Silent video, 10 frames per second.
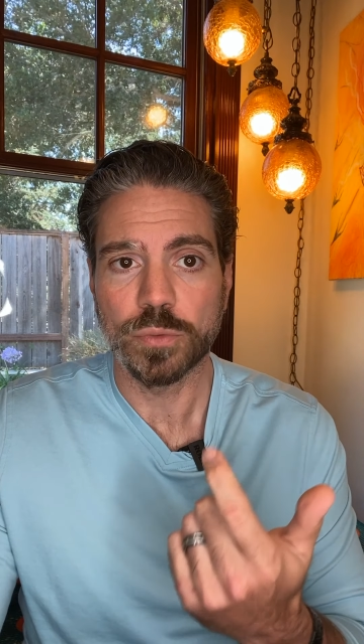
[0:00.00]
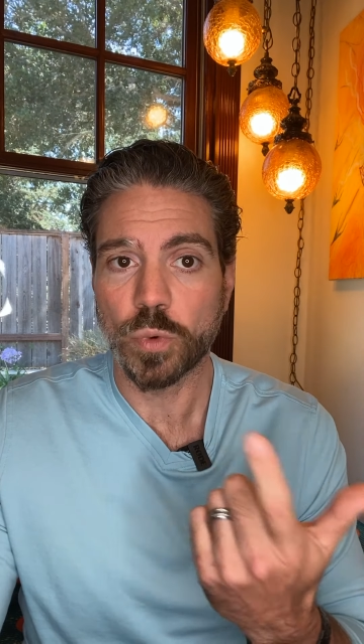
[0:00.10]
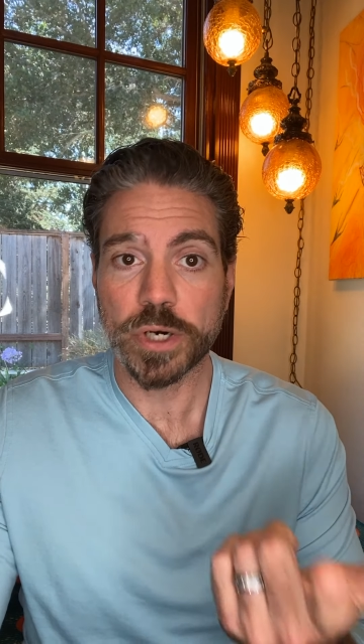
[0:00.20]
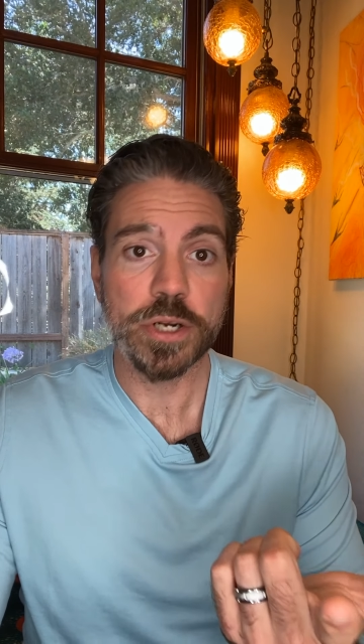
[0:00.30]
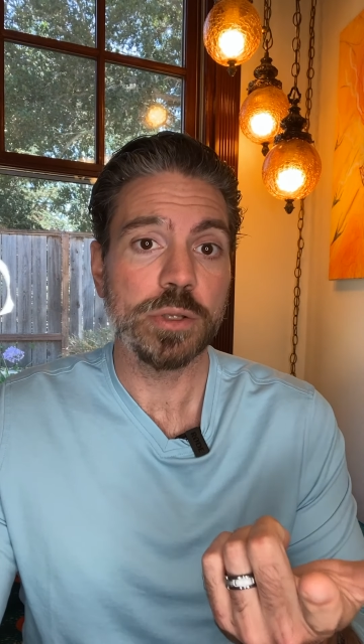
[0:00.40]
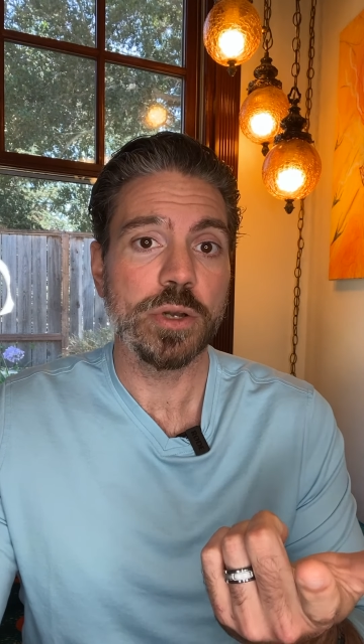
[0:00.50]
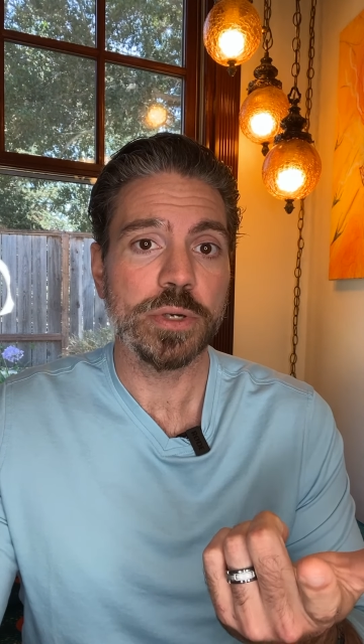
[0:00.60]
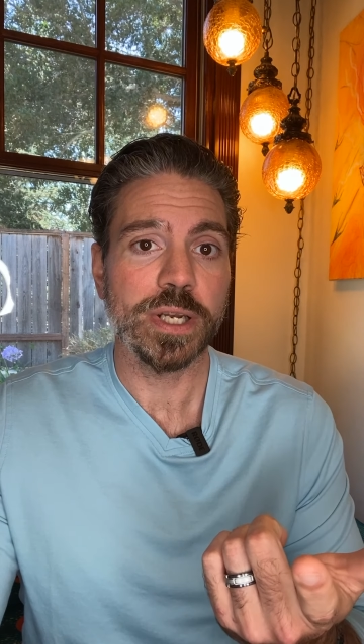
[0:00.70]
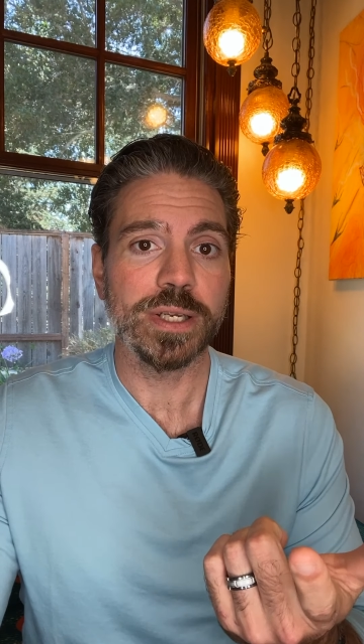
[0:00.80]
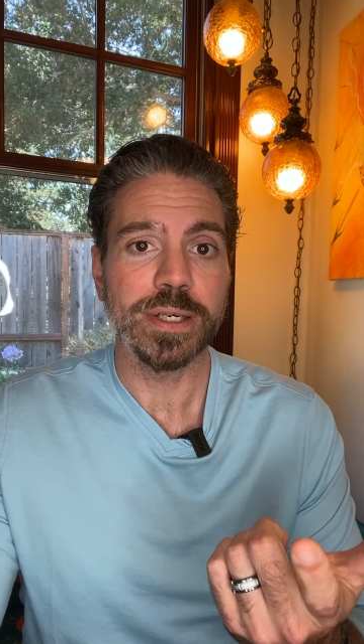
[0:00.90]
Where are you
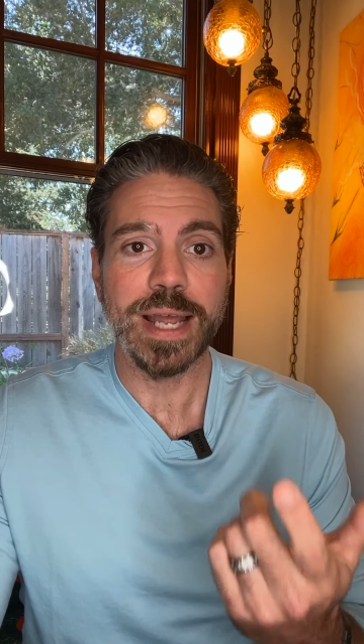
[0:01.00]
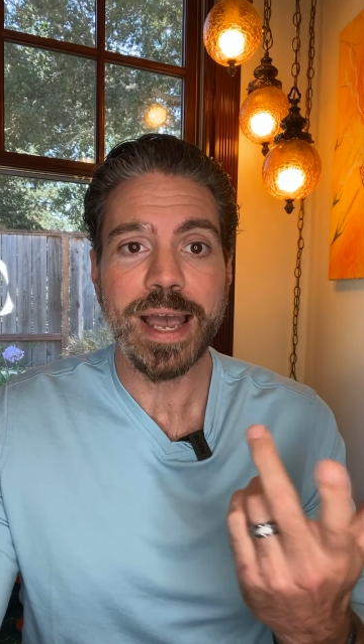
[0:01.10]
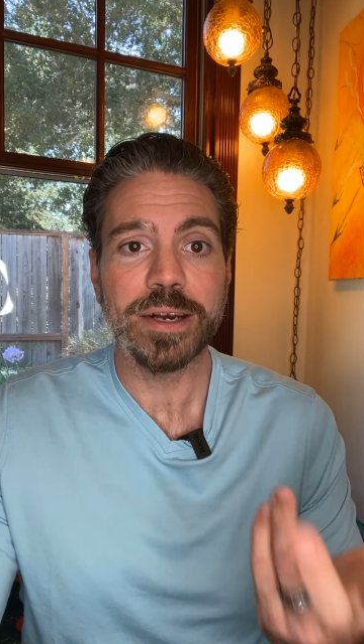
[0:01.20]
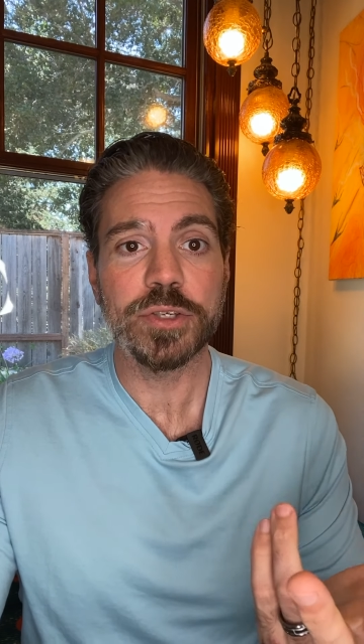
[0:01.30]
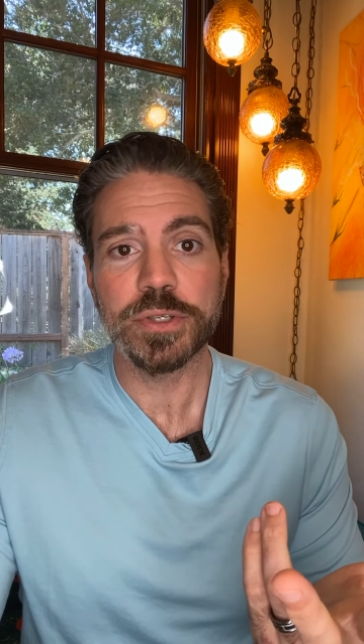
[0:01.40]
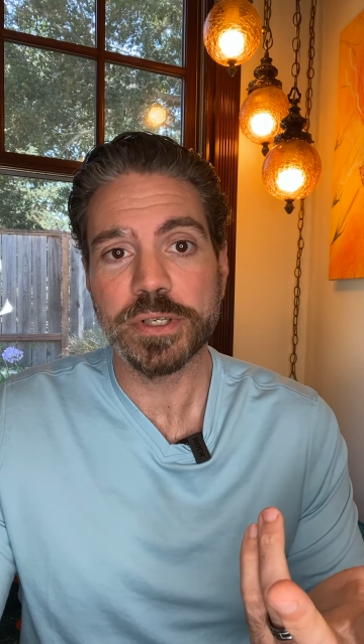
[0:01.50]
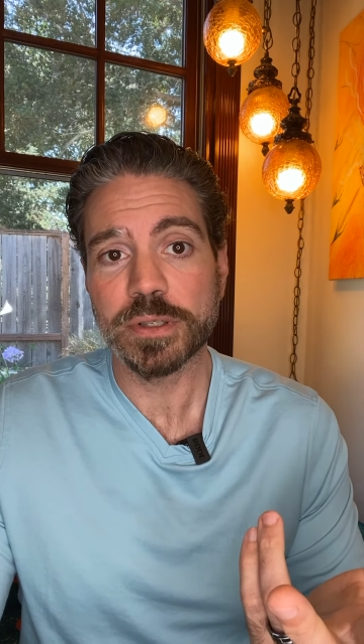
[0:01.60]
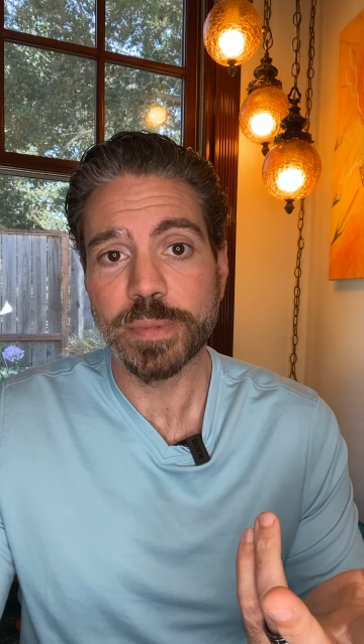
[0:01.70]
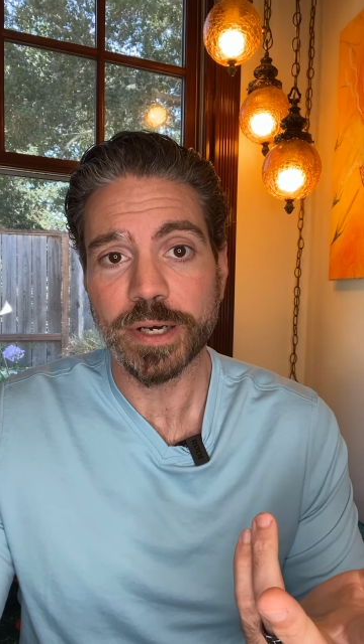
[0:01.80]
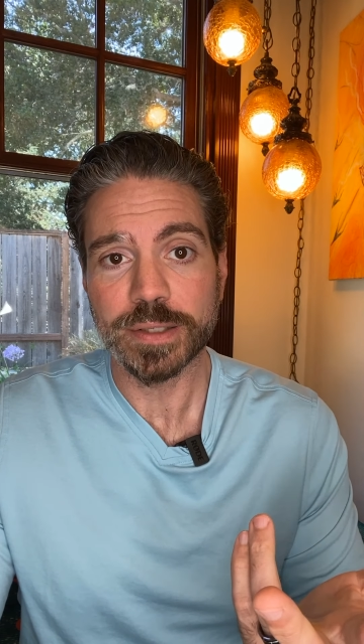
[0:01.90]
located? How did you hear
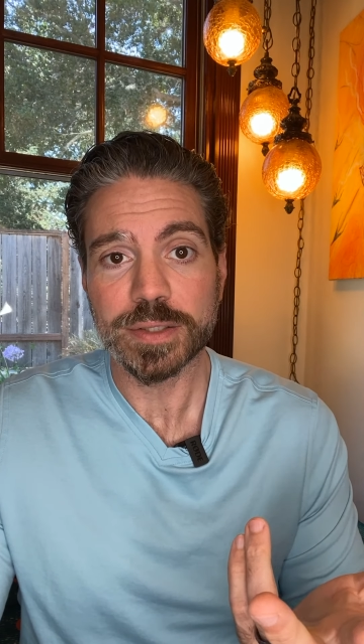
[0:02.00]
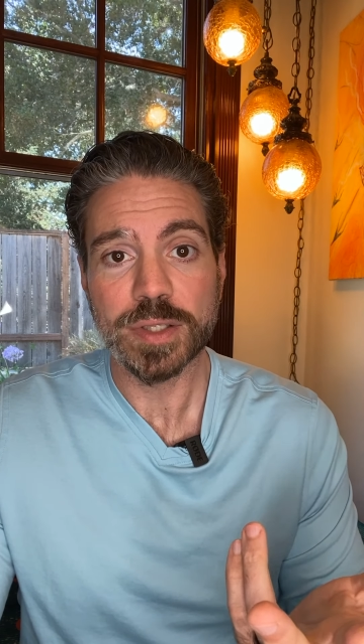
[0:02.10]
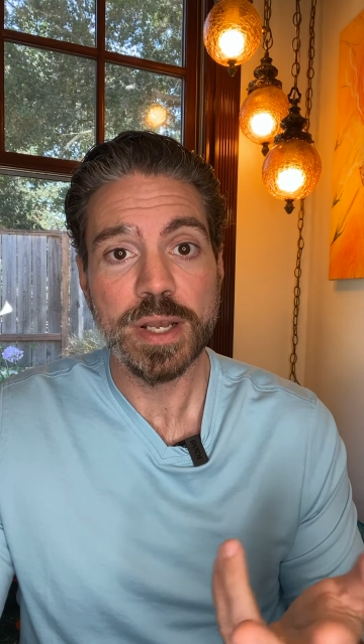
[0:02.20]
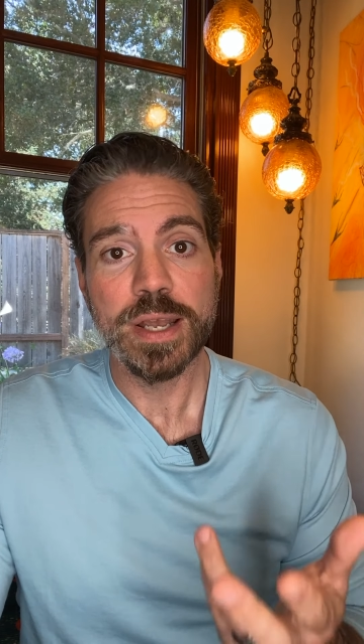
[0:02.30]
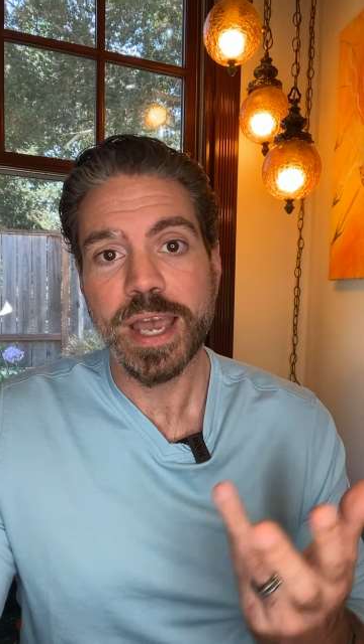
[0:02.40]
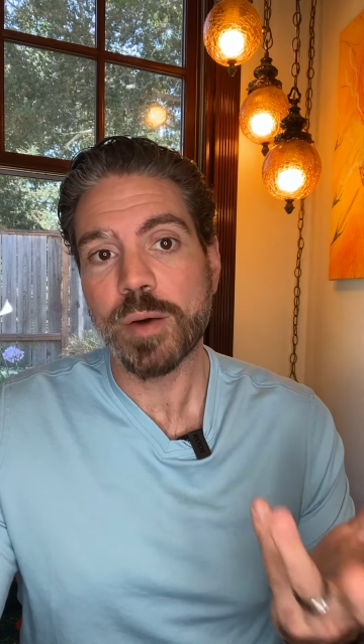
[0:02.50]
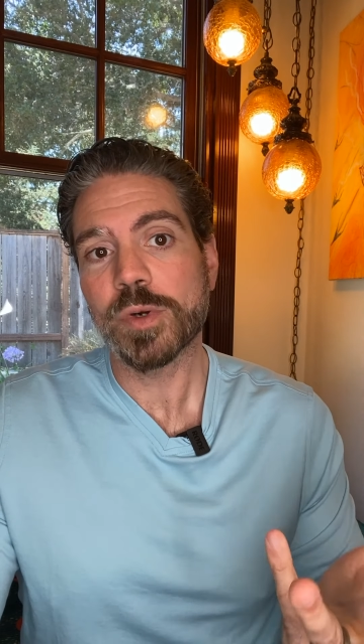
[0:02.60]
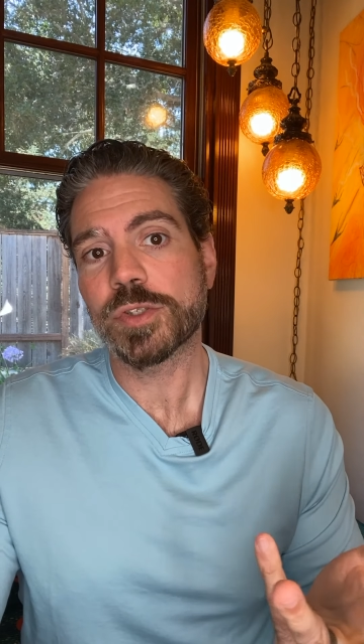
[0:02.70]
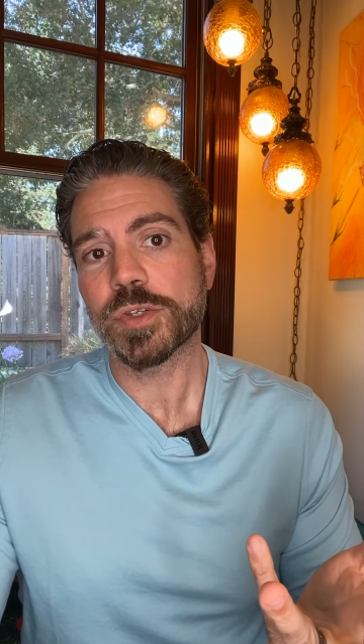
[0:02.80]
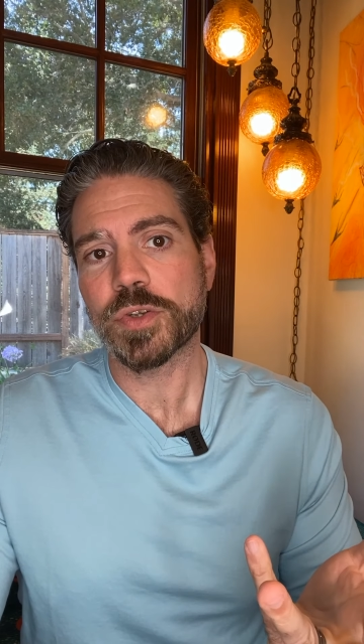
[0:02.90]
about us? How
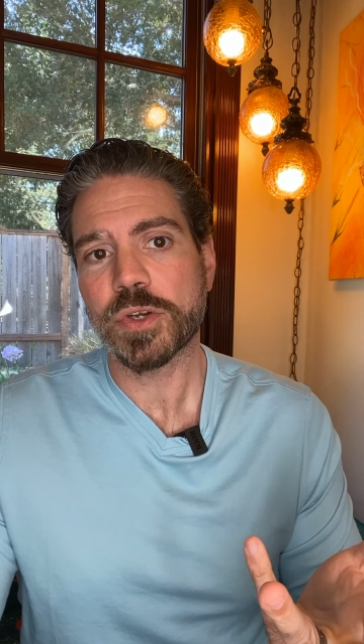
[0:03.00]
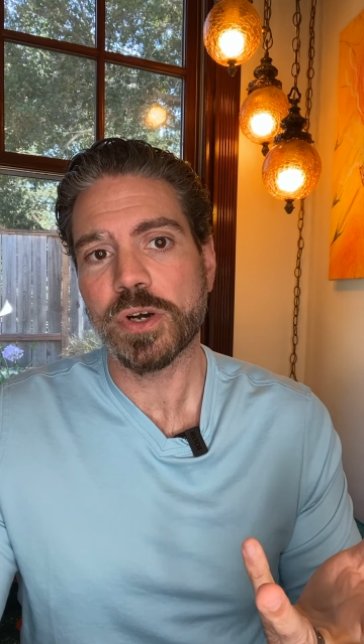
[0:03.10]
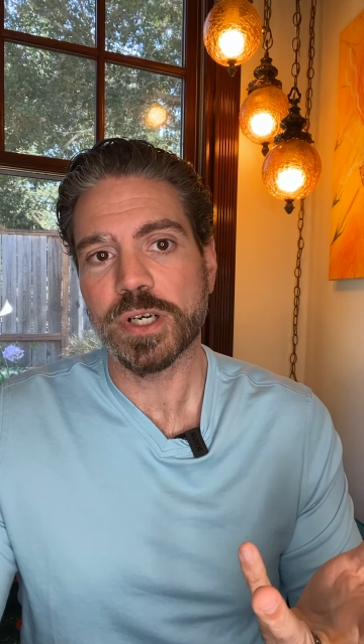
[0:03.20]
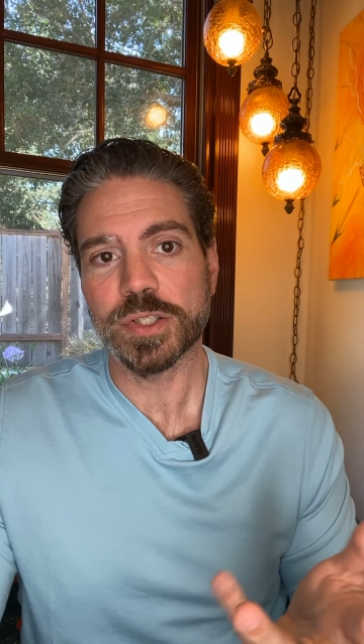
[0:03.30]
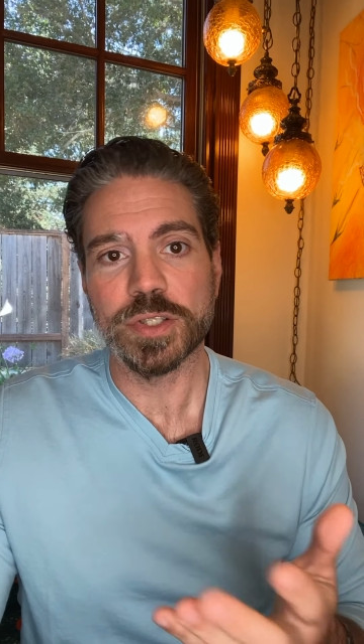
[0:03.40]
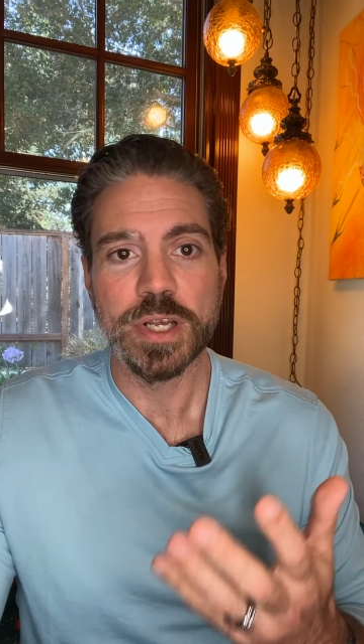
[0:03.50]
much does it cost?